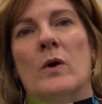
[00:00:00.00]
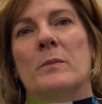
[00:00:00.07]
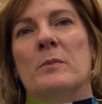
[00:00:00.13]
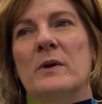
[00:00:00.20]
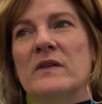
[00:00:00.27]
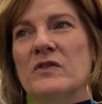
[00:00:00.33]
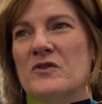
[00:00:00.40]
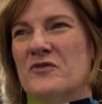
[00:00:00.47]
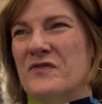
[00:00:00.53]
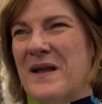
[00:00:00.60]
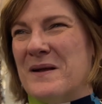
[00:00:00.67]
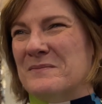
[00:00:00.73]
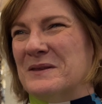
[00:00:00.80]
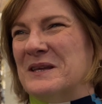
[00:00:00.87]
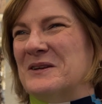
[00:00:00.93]
or bring their
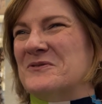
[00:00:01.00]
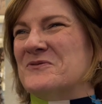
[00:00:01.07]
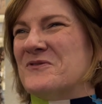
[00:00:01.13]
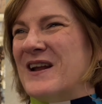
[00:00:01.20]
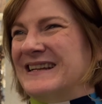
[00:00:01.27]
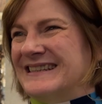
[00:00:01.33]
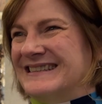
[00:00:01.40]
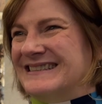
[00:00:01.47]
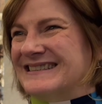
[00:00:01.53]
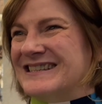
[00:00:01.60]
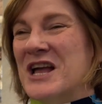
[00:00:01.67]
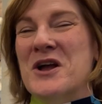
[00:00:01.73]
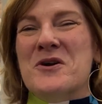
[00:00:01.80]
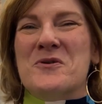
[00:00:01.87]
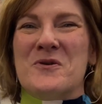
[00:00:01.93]
family and friends
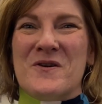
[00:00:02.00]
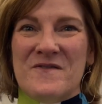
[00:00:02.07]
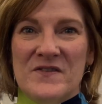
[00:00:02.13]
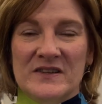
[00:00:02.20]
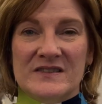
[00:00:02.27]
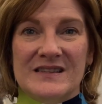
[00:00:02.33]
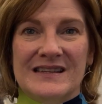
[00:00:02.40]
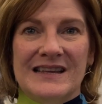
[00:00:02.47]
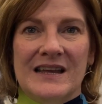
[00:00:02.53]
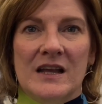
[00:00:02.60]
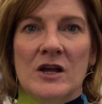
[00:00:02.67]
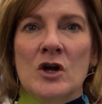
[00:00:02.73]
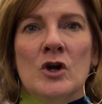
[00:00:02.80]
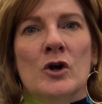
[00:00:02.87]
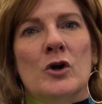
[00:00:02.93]
who are
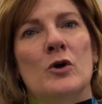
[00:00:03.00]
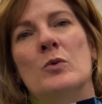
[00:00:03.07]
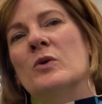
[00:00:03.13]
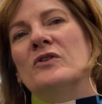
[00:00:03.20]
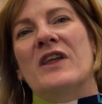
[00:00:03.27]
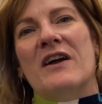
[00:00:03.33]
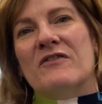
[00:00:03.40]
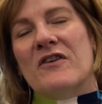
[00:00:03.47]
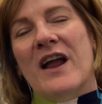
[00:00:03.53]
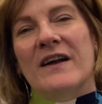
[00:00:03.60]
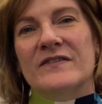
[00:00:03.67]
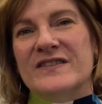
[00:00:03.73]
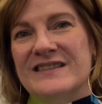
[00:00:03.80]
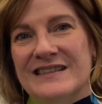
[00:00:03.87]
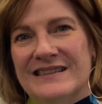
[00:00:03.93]
visiting who will never
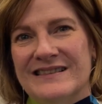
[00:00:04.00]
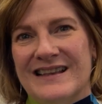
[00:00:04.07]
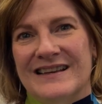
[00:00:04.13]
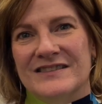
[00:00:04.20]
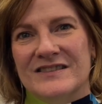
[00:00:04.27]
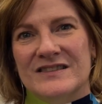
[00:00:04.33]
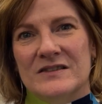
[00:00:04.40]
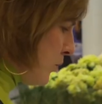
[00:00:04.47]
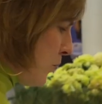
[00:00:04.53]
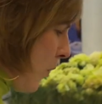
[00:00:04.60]
have seen this.